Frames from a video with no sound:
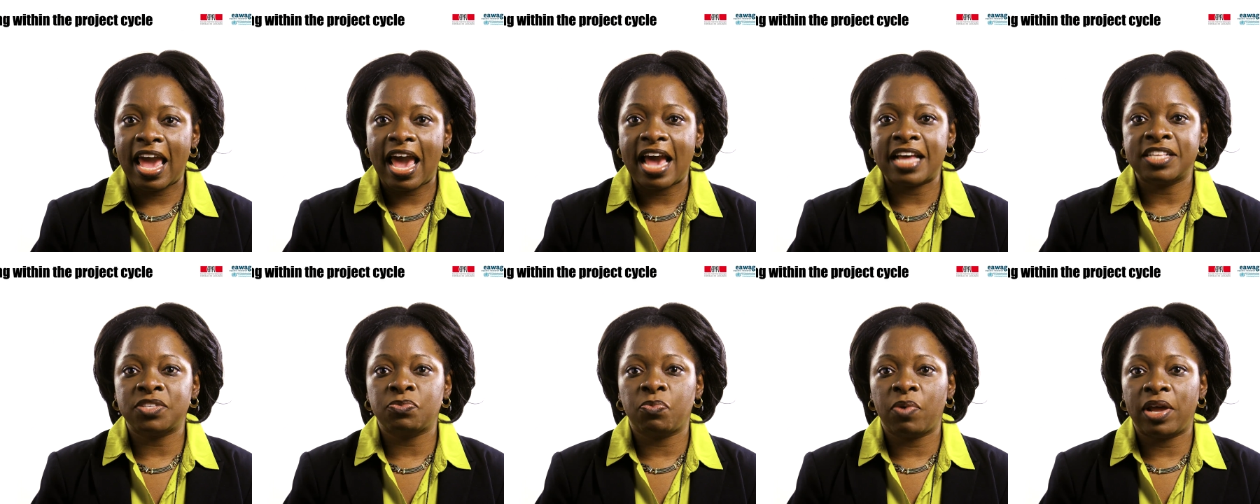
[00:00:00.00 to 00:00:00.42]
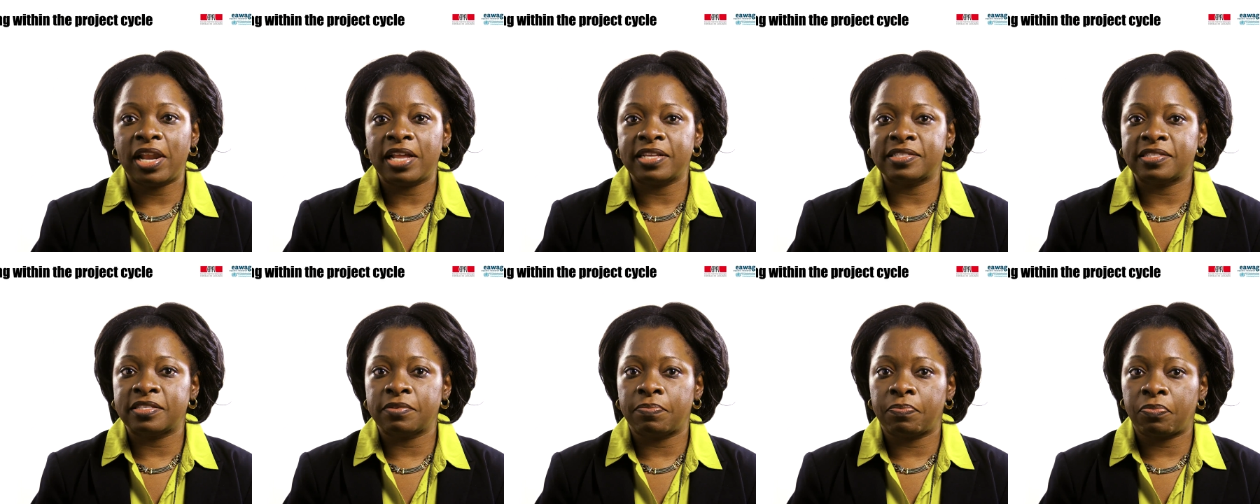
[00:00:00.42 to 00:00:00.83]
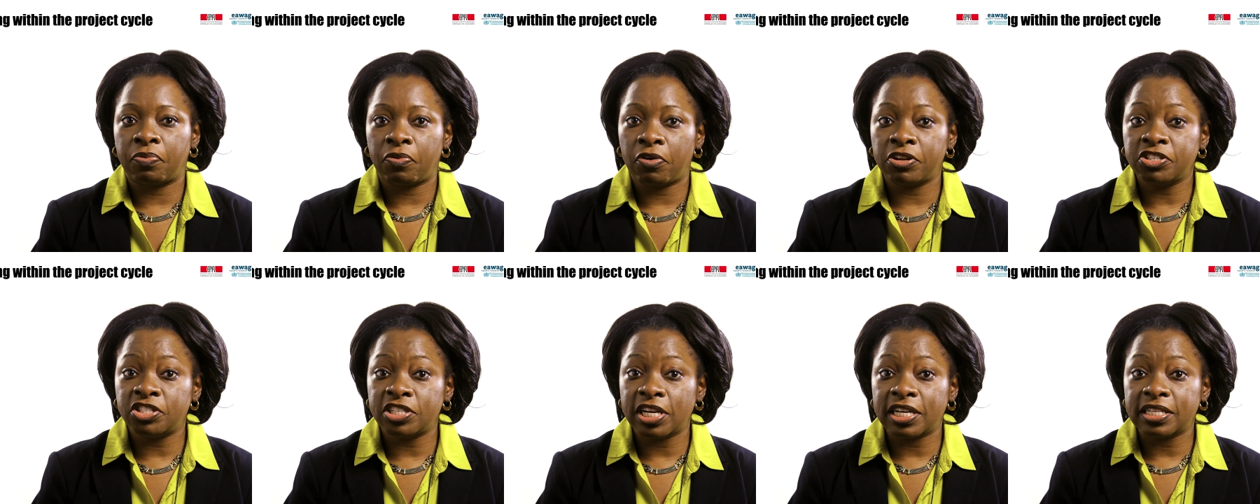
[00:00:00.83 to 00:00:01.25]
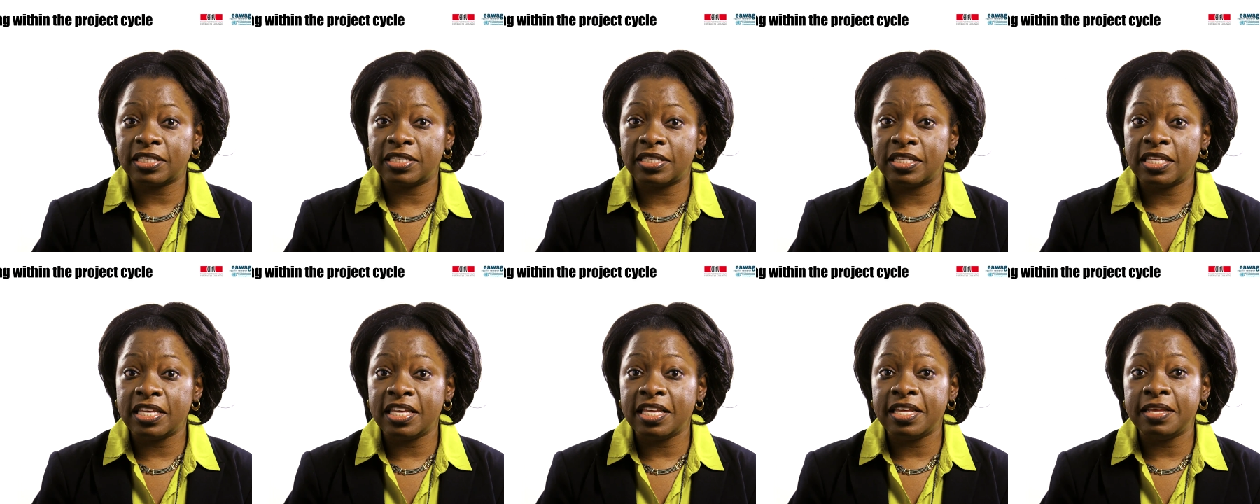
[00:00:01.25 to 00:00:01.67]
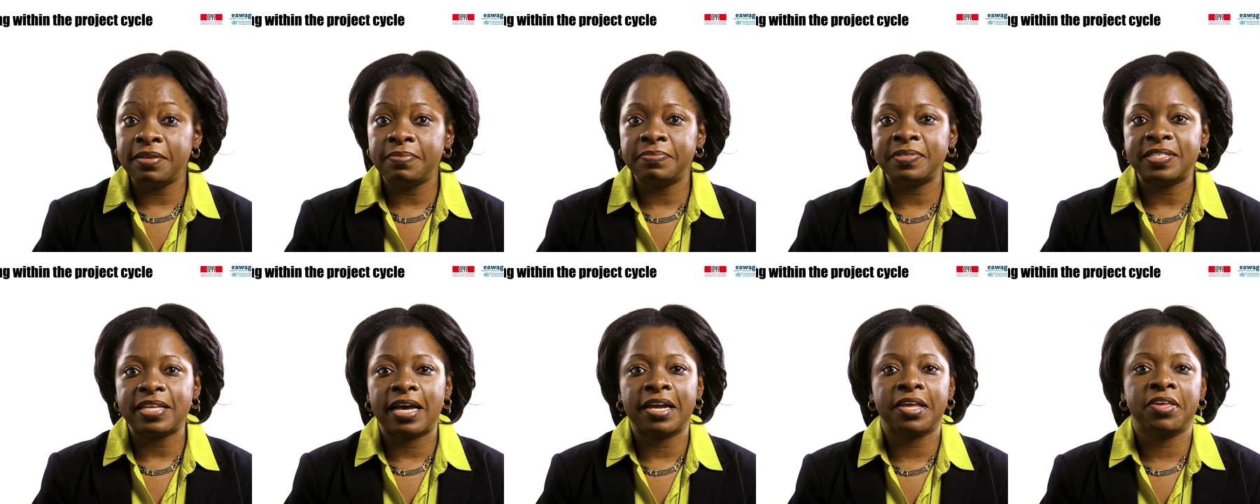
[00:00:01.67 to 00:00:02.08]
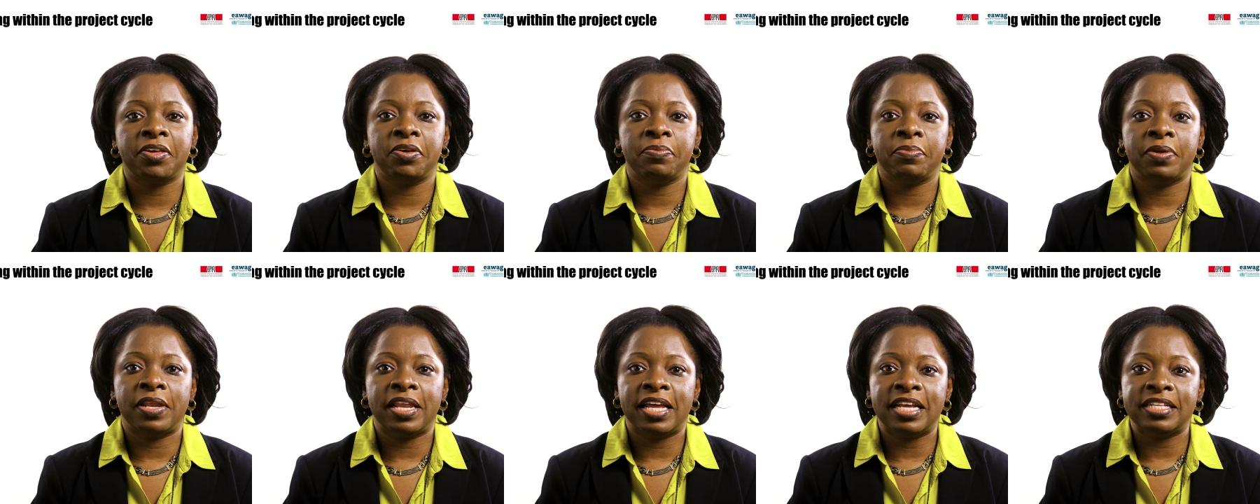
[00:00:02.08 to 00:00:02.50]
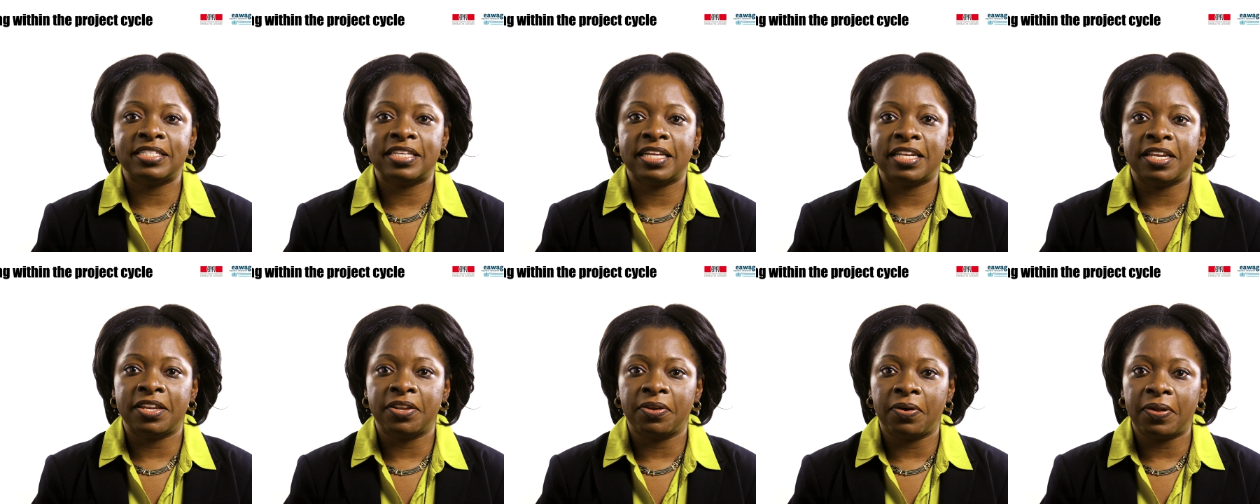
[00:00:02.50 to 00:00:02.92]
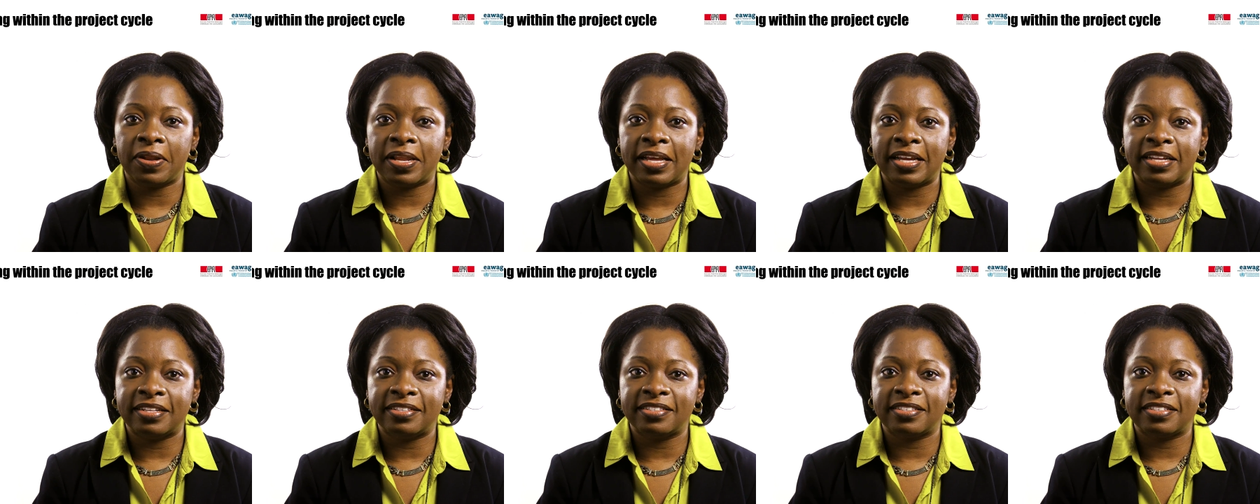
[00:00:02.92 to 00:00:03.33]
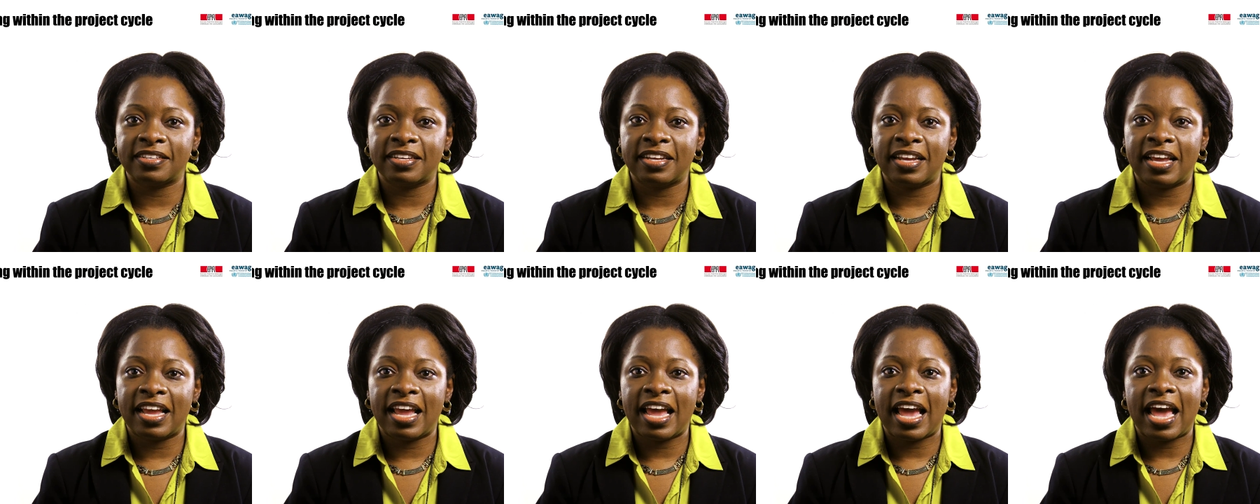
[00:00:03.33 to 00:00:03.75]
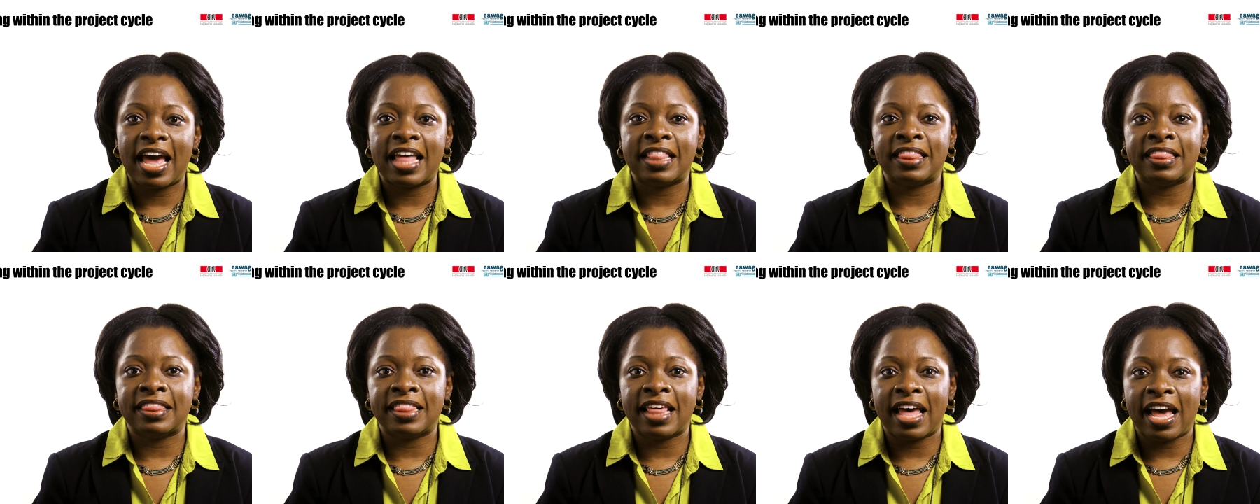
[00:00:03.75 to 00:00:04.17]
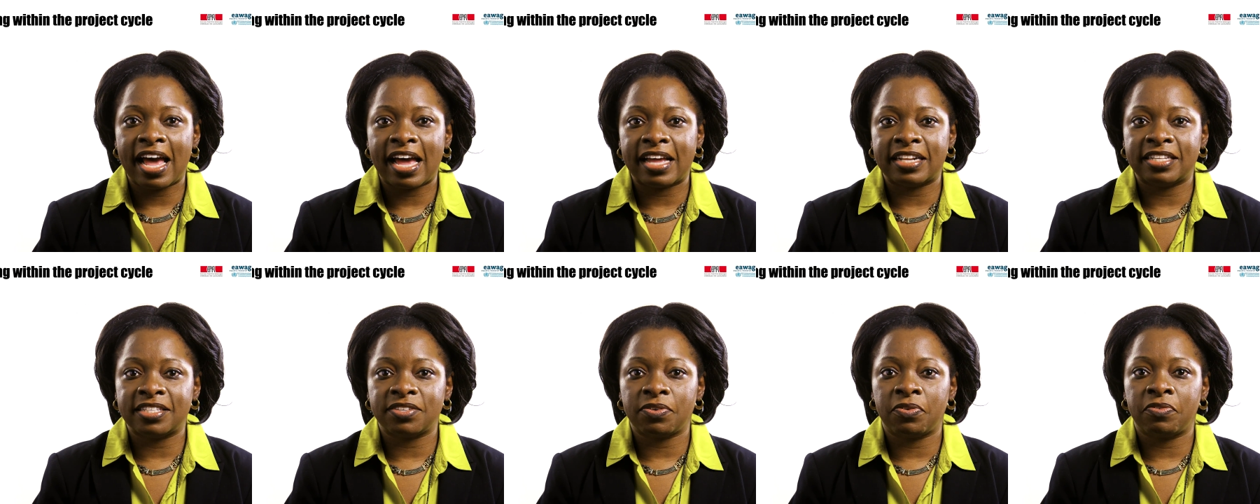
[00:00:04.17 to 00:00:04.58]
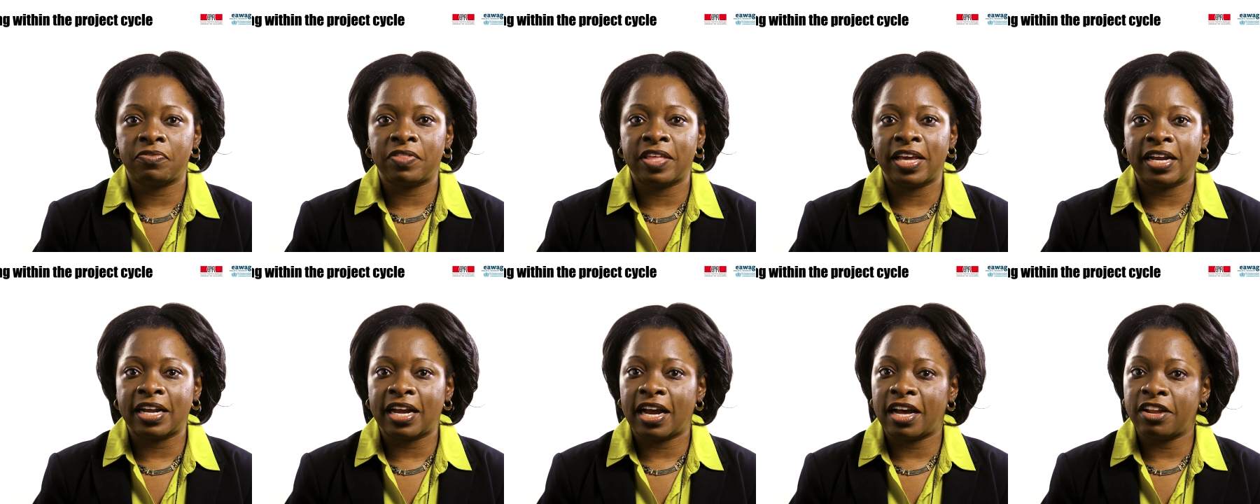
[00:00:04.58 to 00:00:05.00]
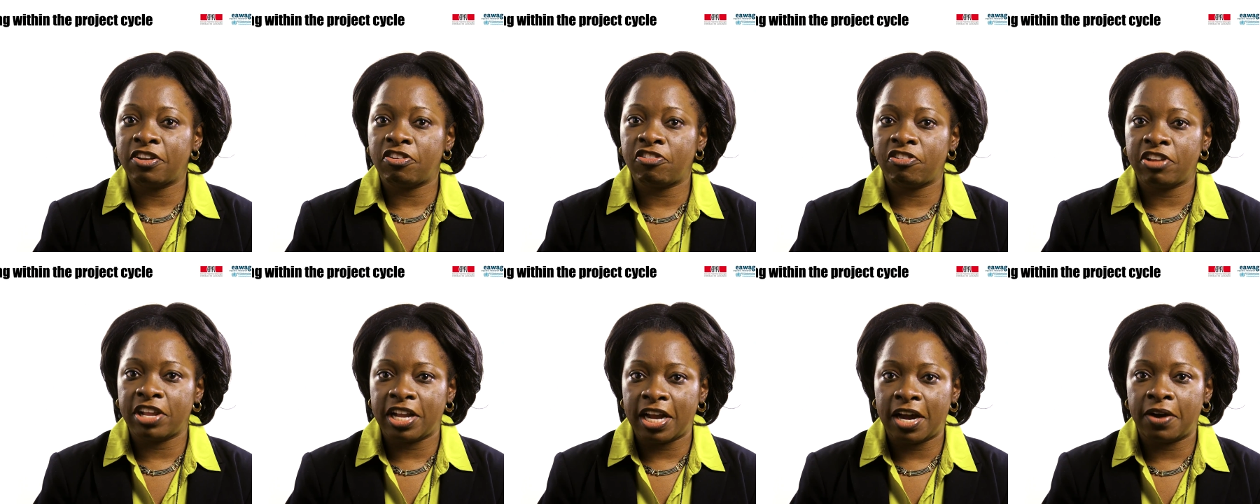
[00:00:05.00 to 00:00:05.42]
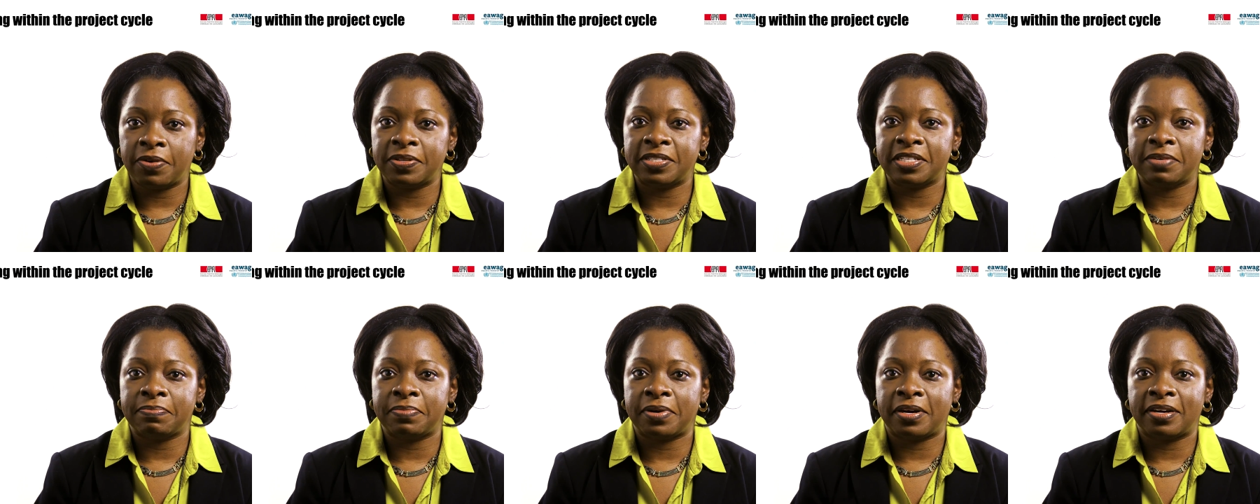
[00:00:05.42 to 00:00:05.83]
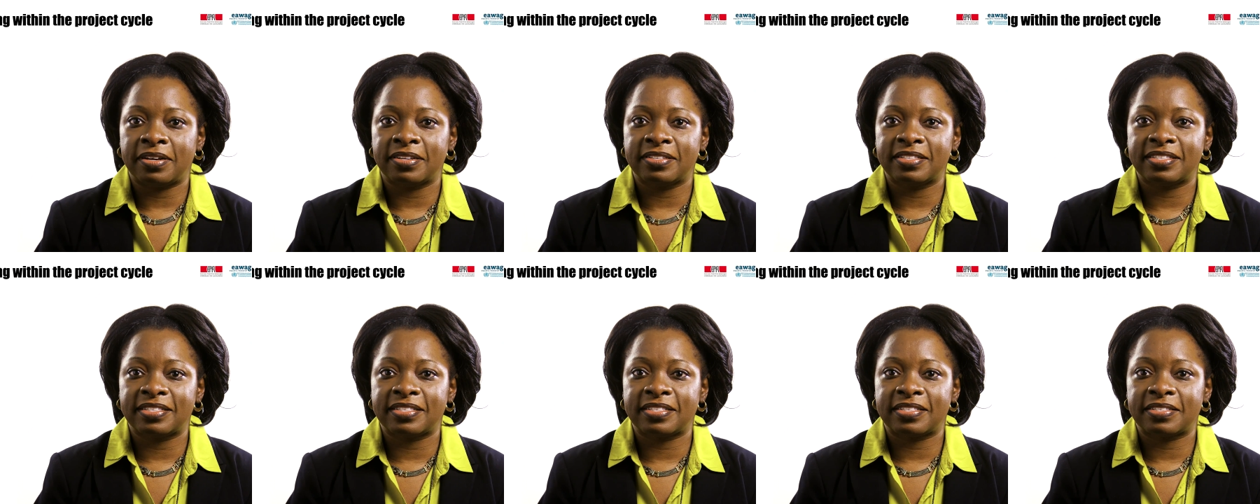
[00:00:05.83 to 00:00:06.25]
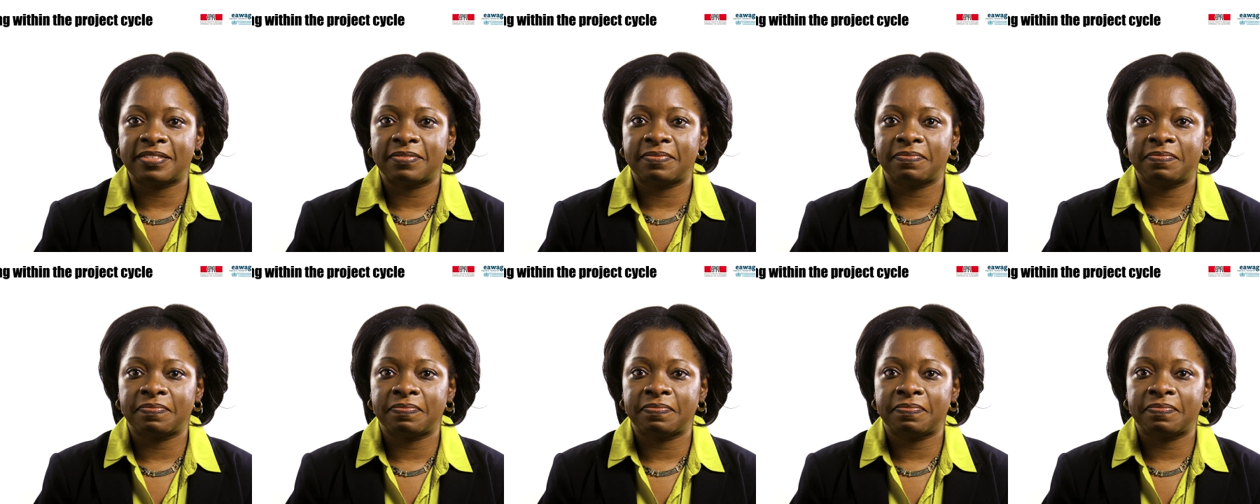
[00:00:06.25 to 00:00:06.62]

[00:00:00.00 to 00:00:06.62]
as well as the project team's accumulated knowledge and that of their country counterparts.